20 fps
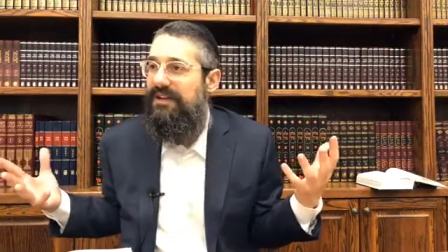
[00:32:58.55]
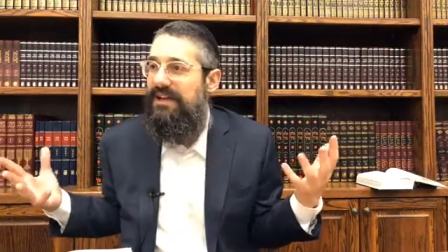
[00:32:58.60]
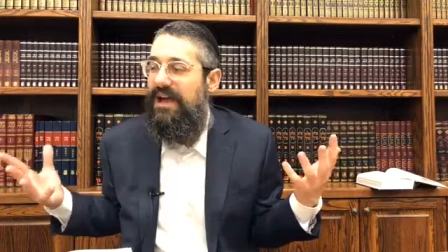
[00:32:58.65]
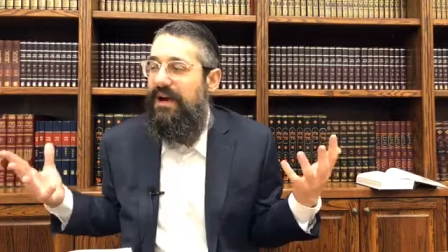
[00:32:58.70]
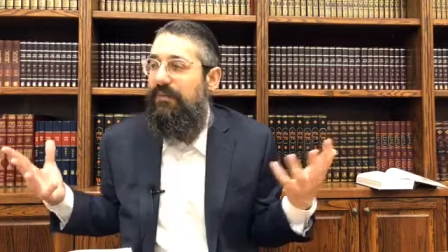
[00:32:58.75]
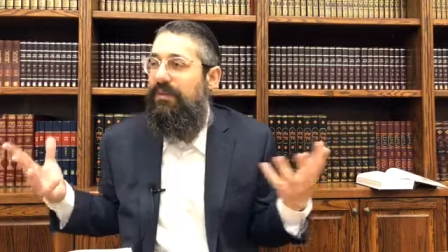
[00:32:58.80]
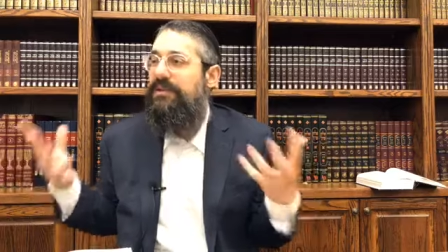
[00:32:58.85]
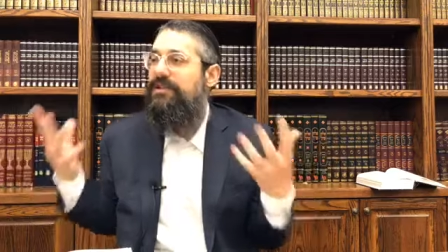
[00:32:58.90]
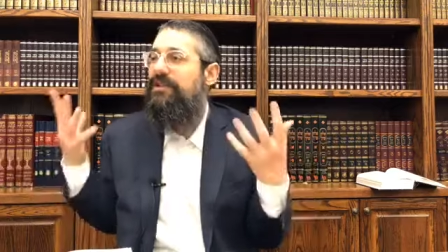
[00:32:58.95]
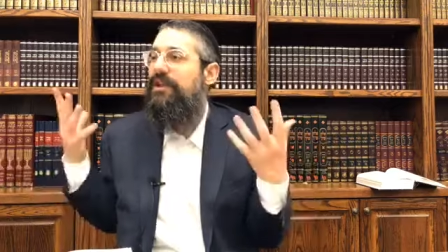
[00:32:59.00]

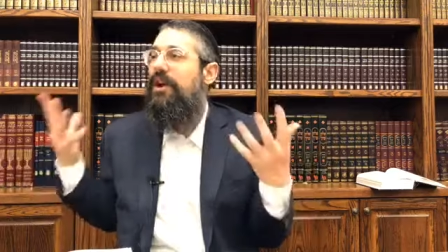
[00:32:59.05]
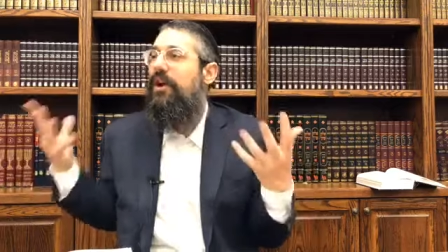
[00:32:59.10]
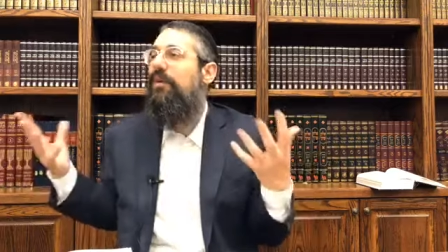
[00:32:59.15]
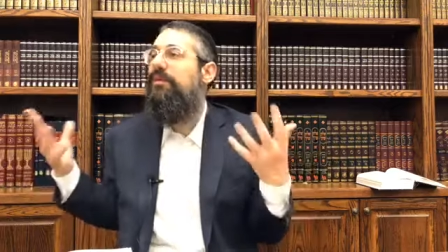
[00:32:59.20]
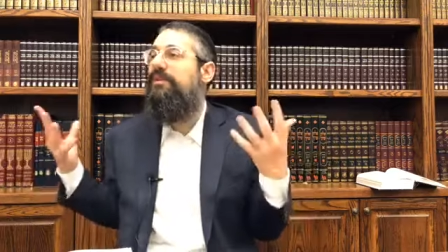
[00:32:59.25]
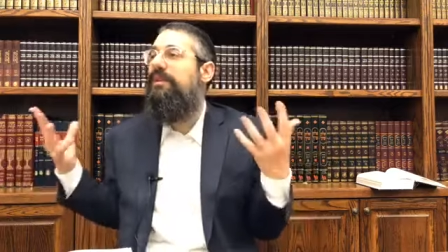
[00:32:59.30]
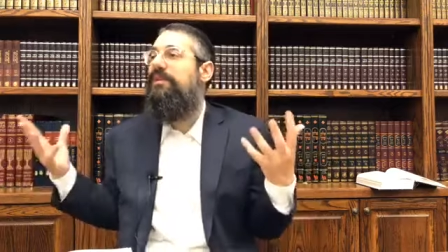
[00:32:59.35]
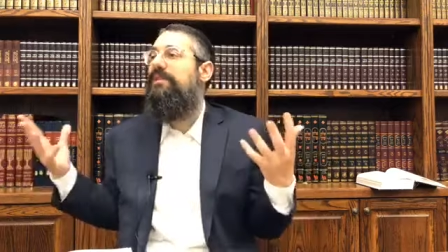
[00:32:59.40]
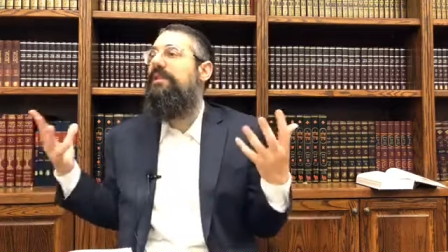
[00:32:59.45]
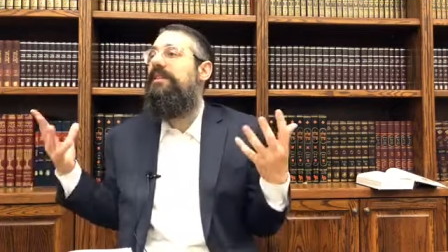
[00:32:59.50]
And what's the
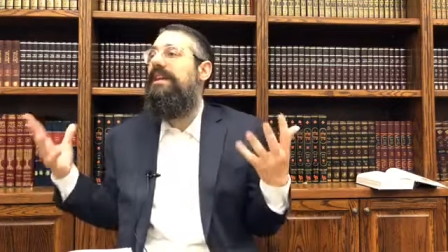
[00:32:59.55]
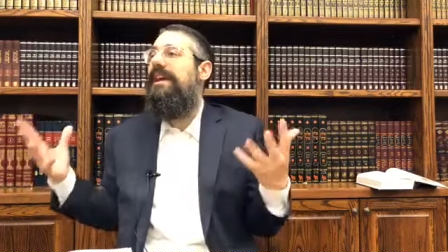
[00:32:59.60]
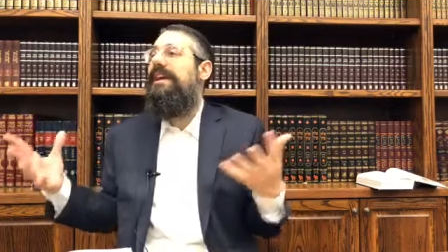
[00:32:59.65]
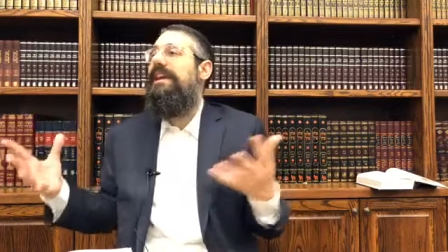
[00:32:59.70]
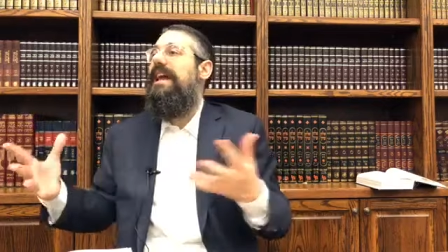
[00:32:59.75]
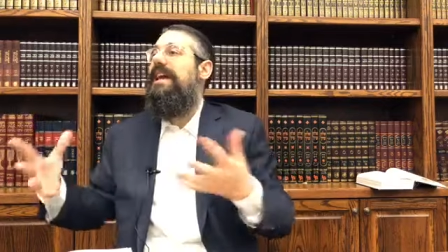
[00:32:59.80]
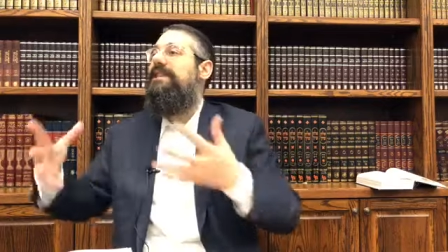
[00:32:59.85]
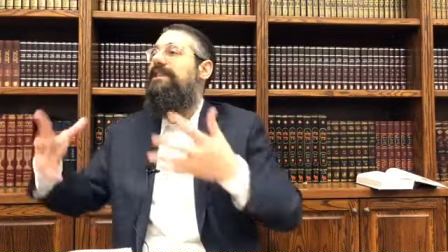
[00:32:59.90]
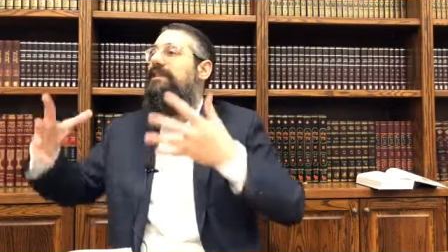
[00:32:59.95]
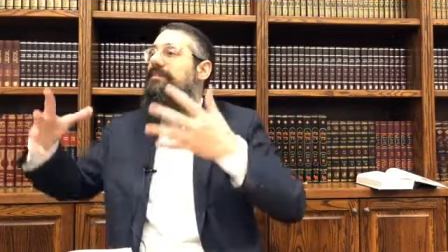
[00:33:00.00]
only thing that
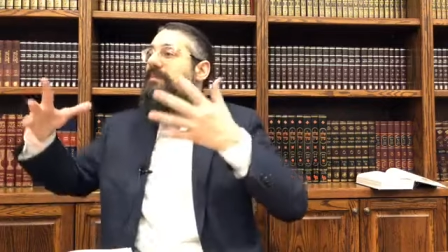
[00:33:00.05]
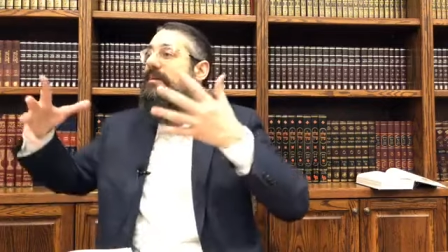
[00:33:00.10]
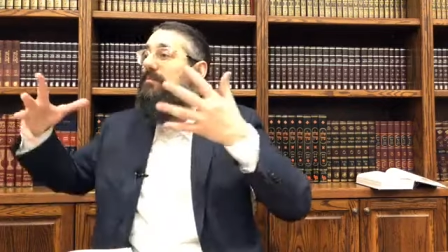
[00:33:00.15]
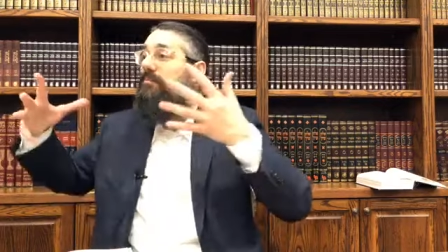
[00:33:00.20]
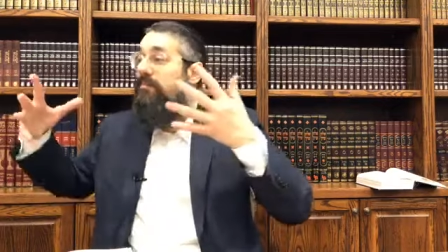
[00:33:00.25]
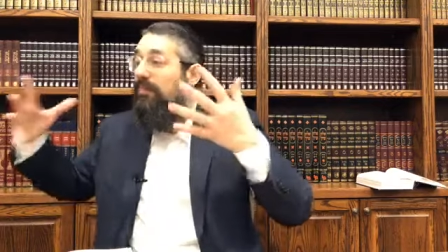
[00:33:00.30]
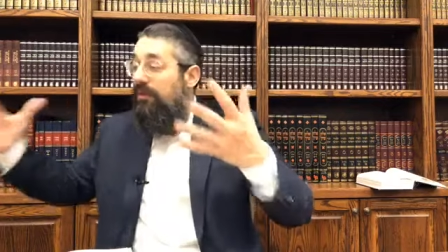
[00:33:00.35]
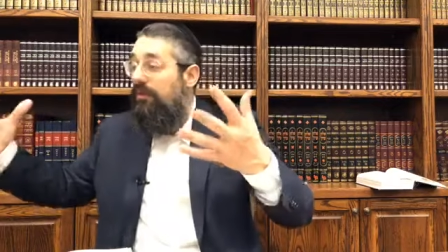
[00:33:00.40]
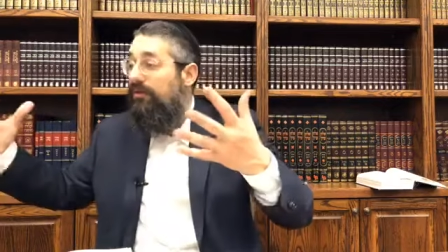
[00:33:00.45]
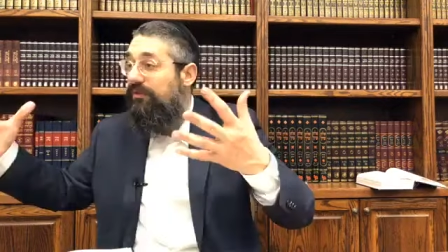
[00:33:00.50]
can actually be
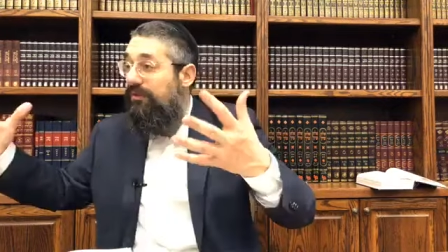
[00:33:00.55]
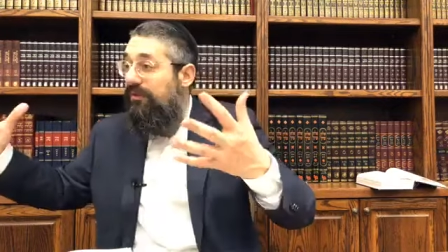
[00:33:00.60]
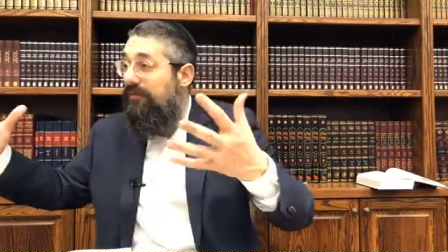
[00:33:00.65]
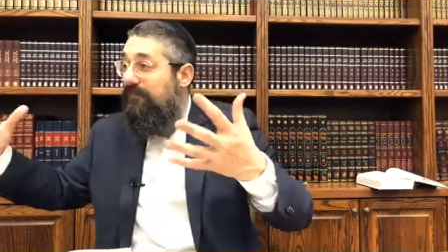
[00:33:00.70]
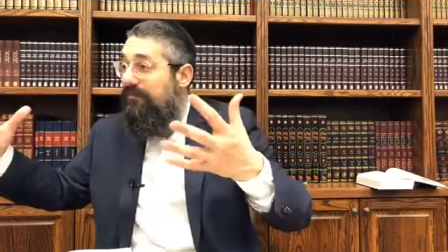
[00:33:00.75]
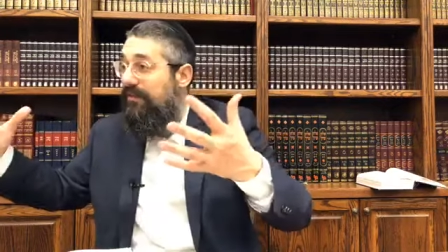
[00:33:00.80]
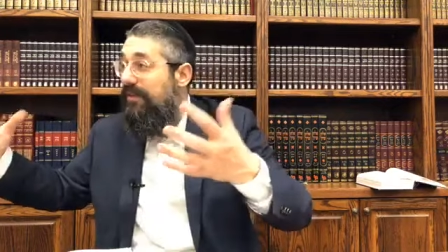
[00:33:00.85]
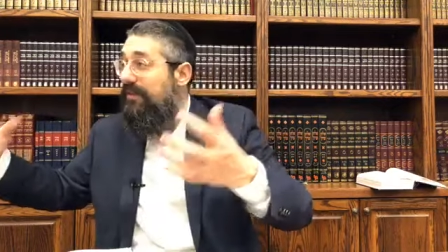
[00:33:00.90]
burnt,